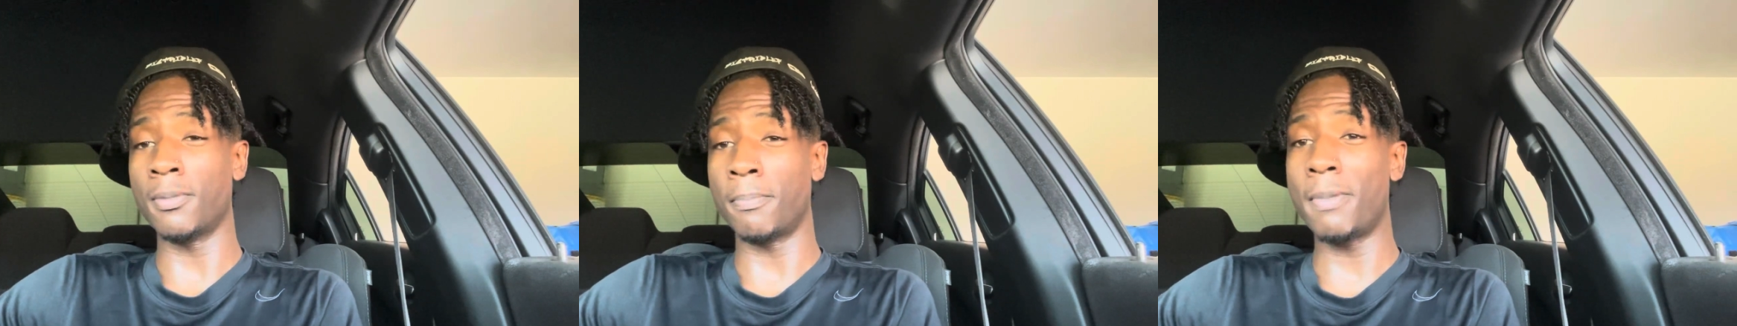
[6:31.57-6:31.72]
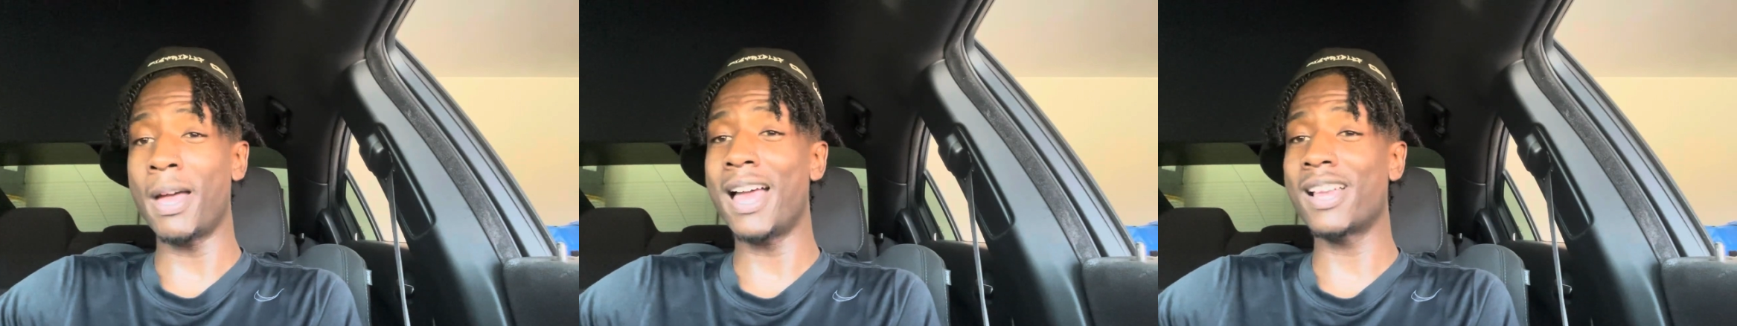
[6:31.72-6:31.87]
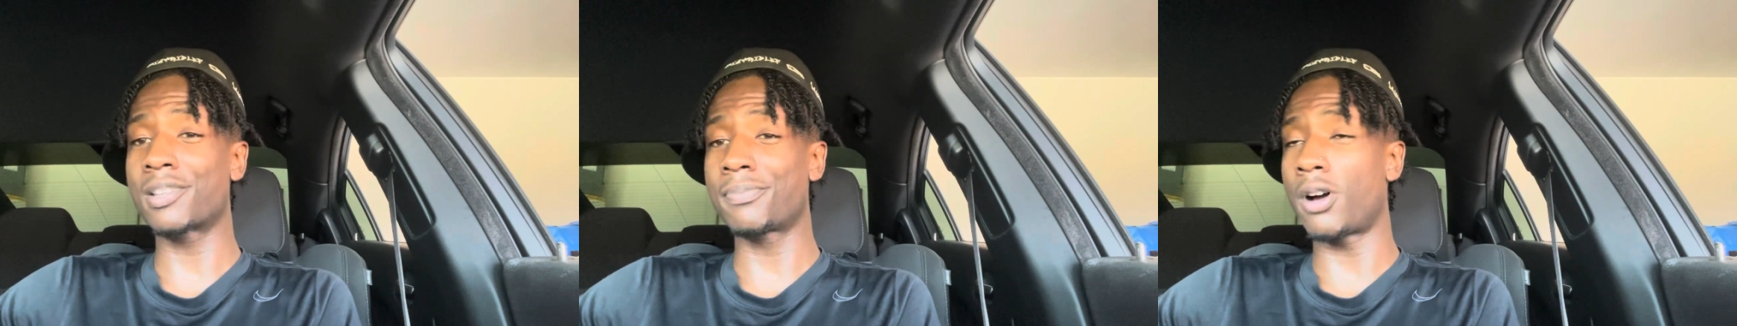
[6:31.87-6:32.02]

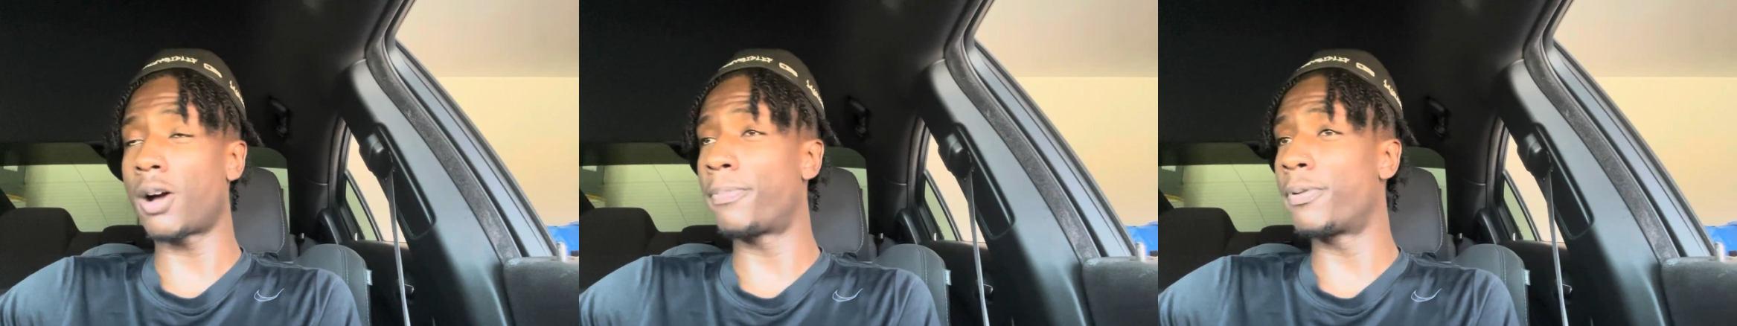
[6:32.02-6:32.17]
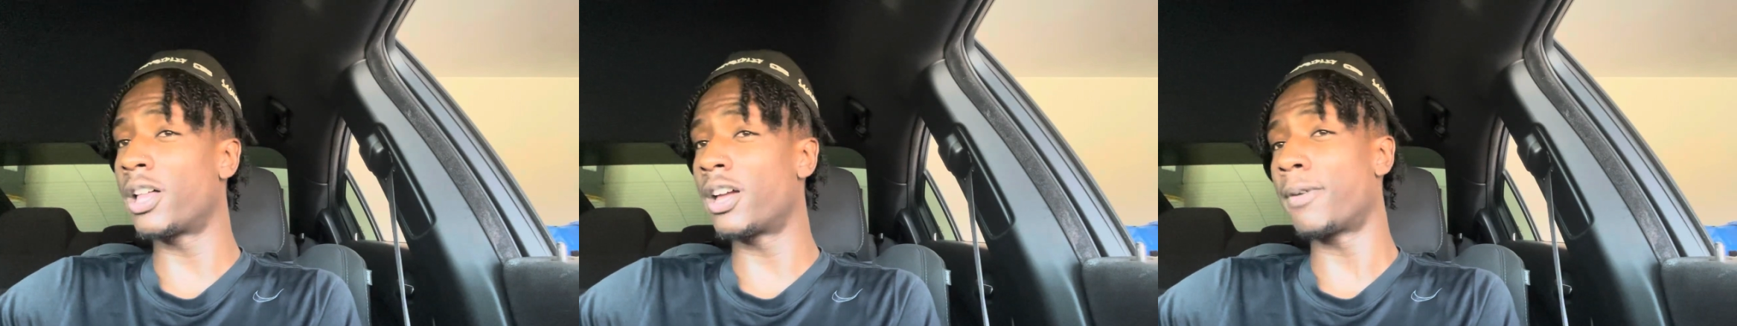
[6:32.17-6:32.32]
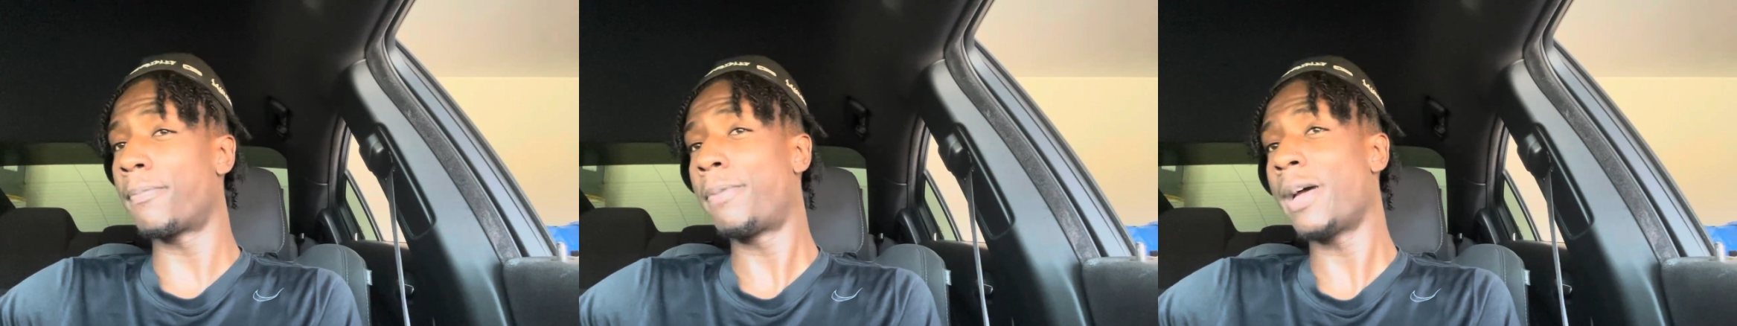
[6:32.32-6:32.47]
basketball
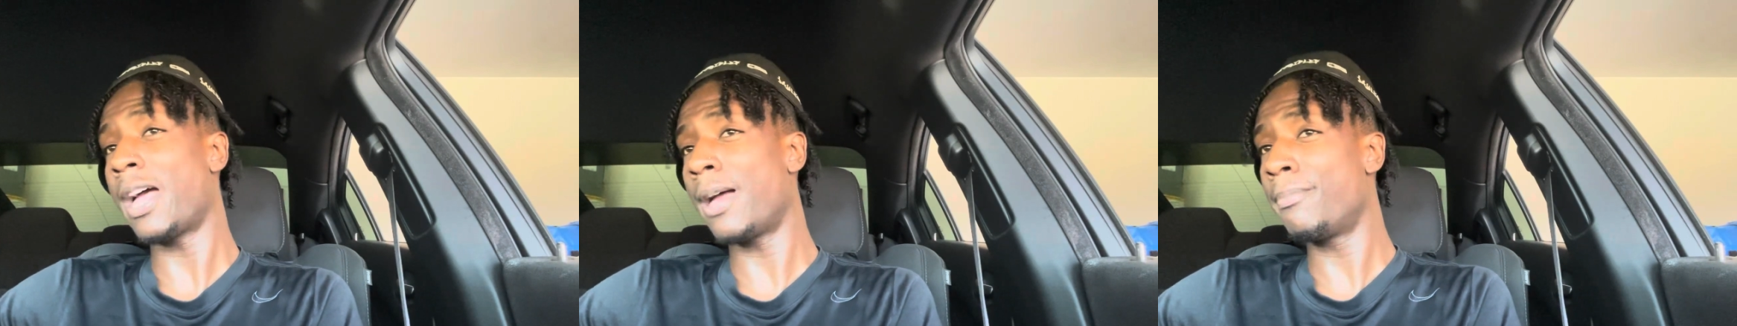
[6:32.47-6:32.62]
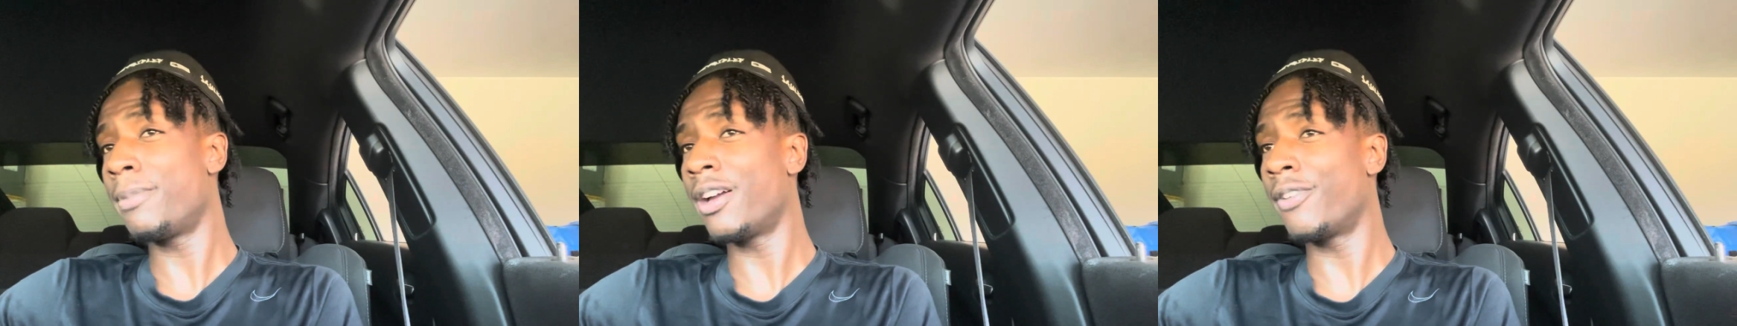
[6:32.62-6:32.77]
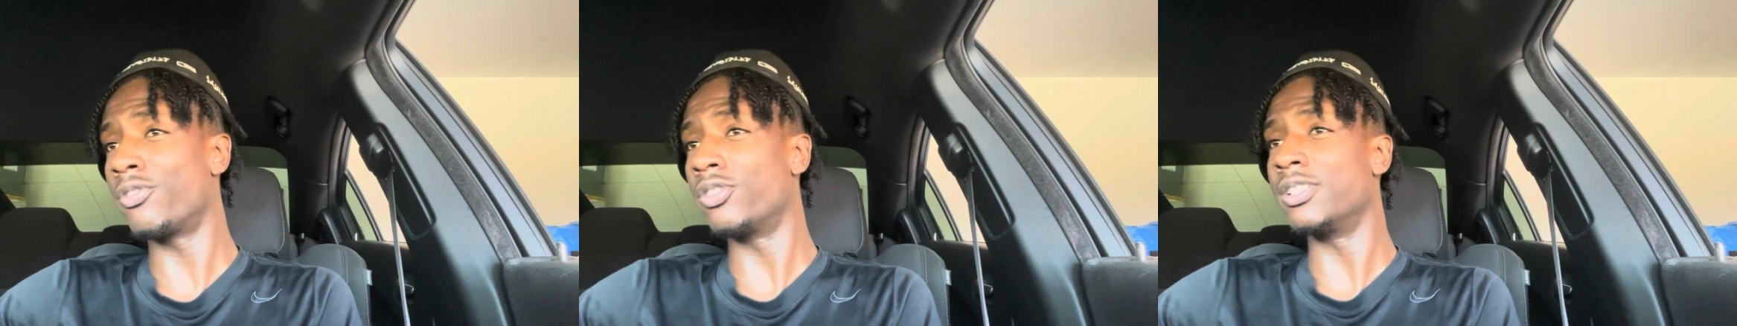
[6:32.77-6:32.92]
player, Pat
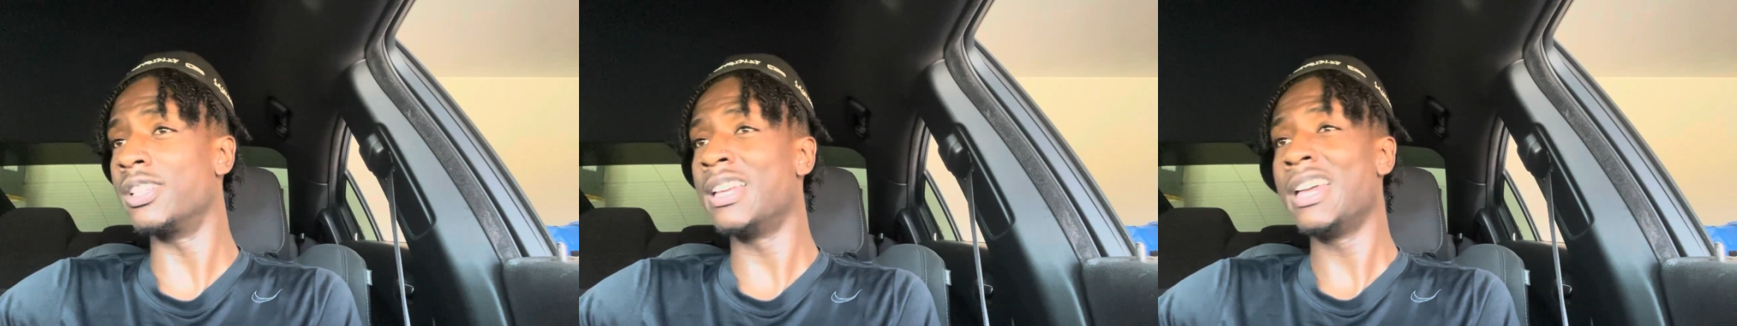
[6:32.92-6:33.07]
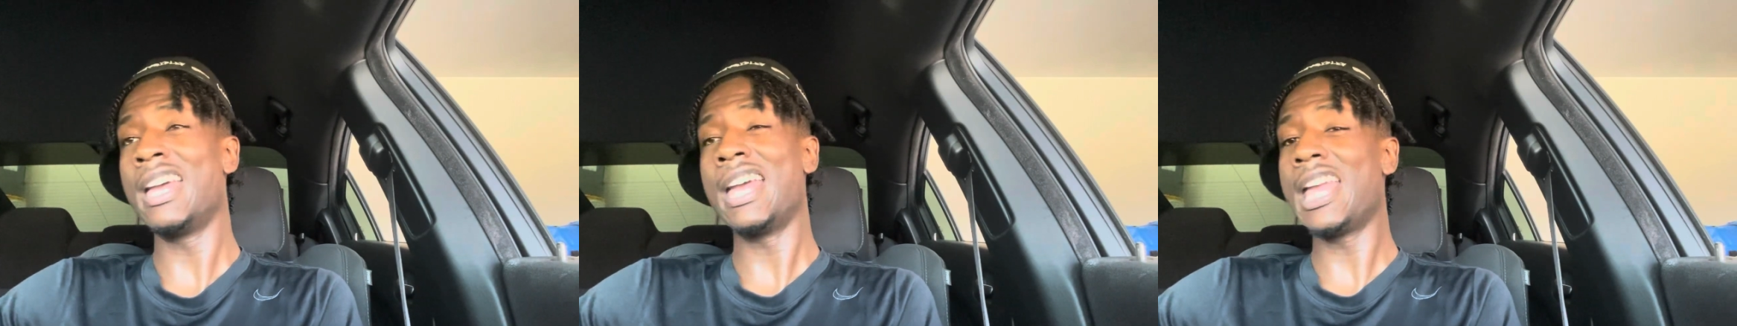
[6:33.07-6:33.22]
Beverly,